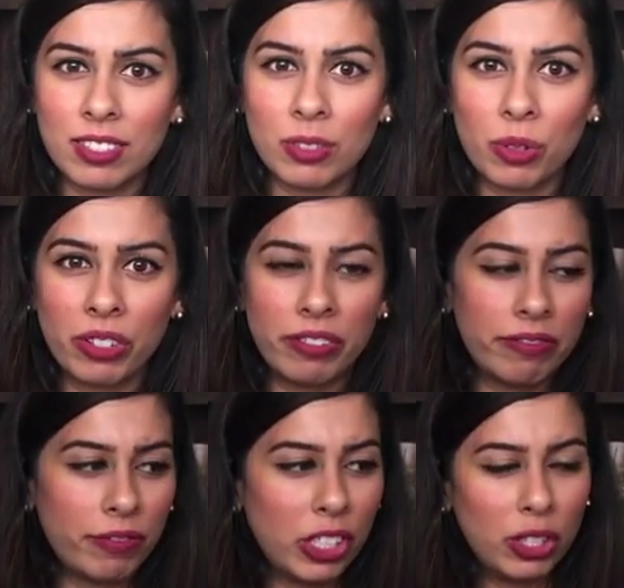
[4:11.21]
sort
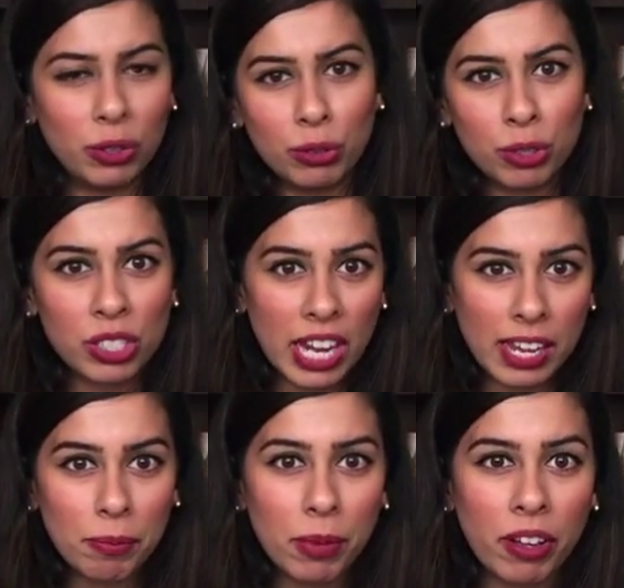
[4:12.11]
of U
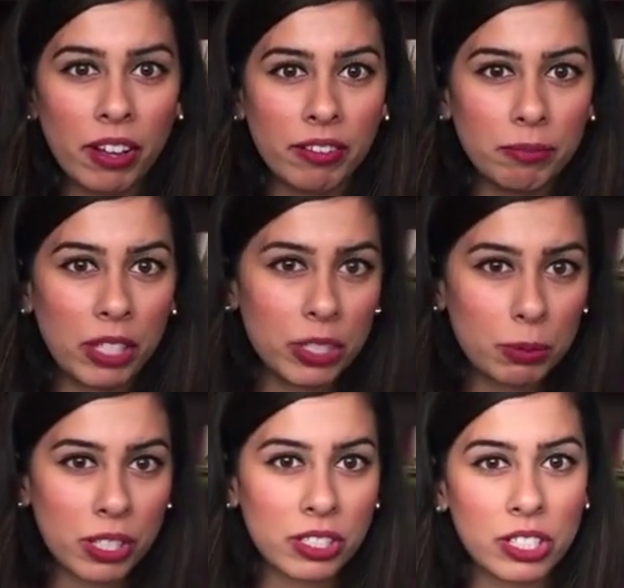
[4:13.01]
shape of blush
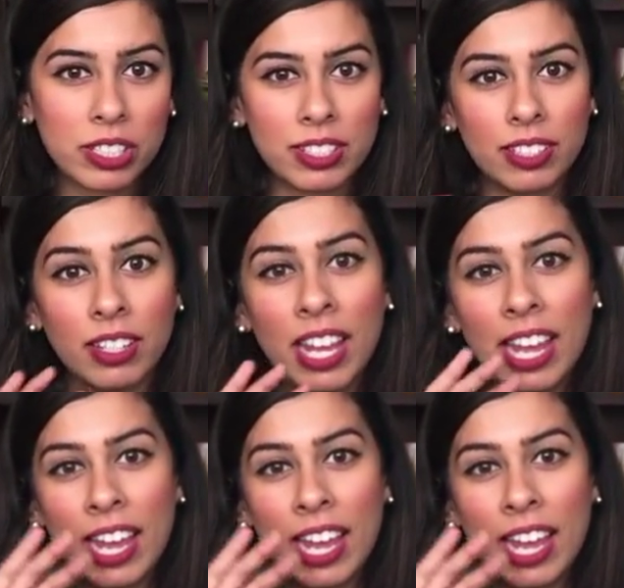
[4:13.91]
brushes, and